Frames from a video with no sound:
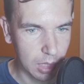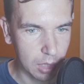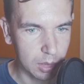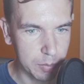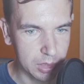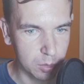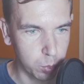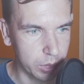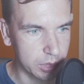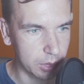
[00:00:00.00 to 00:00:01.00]
unlimited
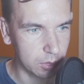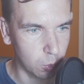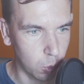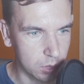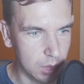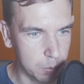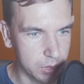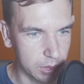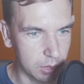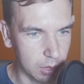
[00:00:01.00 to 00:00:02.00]
bridging to WhatsApp,
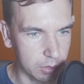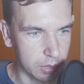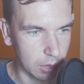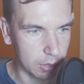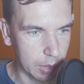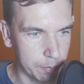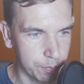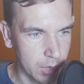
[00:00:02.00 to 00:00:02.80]
Signal and Telegram.